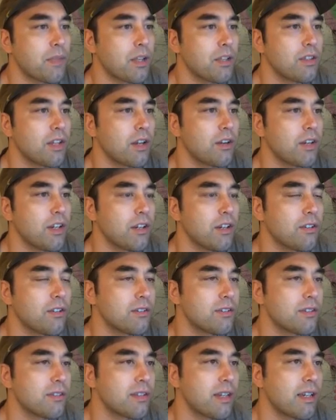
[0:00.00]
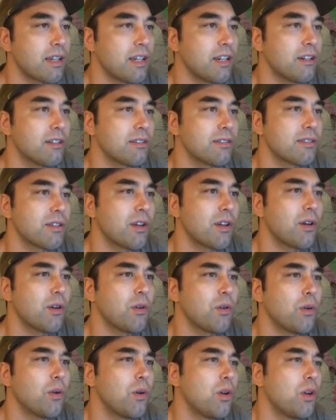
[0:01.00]
Down here, there's a site here.
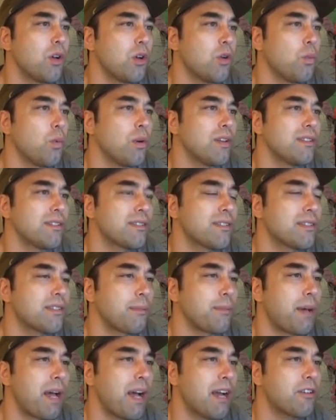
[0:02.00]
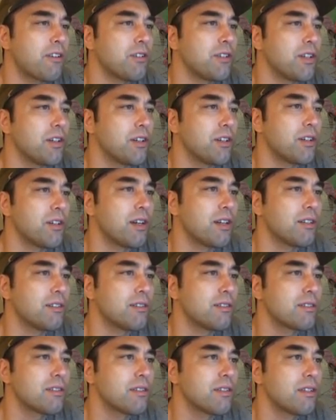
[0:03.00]
So, what's the pattern here,
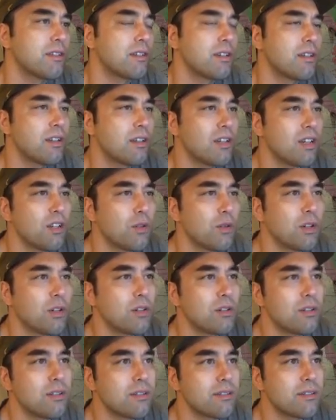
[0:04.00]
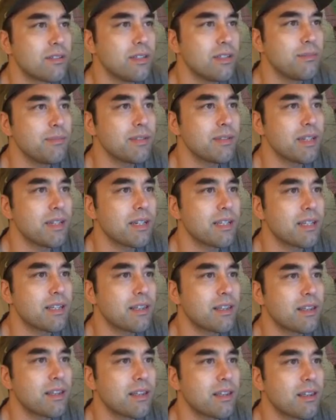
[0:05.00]
guys? Well, it seems like
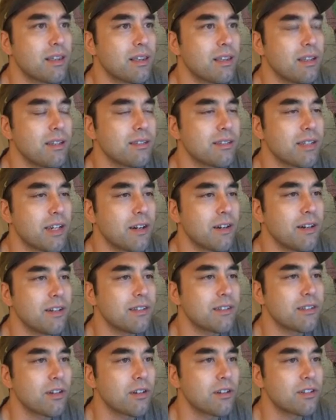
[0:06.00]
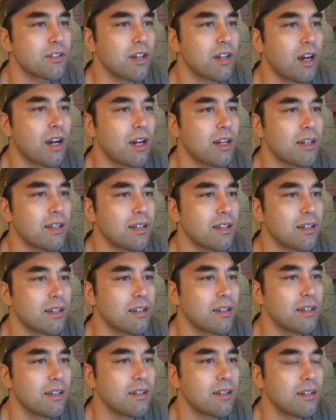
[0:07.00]
these areas are
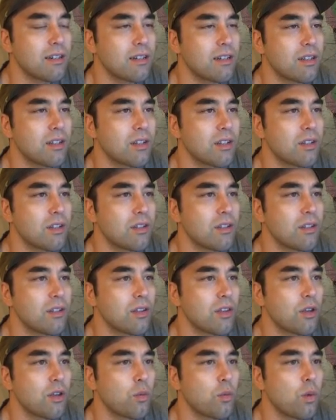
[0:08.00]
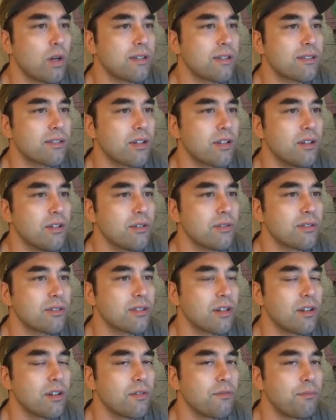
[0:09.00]
dotting the west
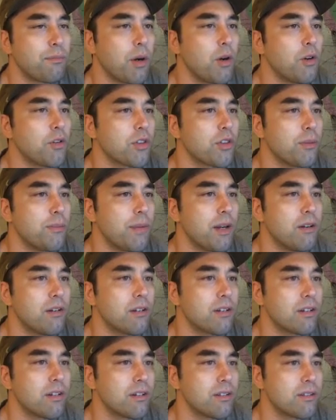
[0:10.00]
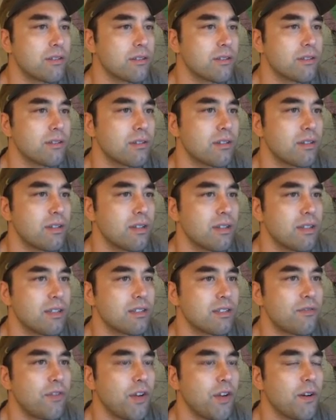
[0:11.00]
coast of both Americas.
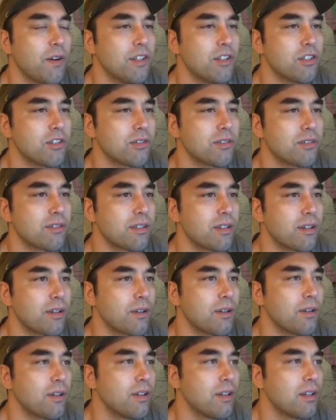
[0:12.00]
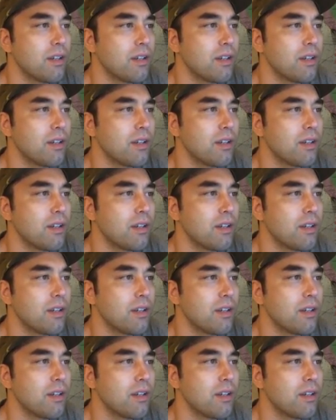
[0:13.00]
It's very interesting.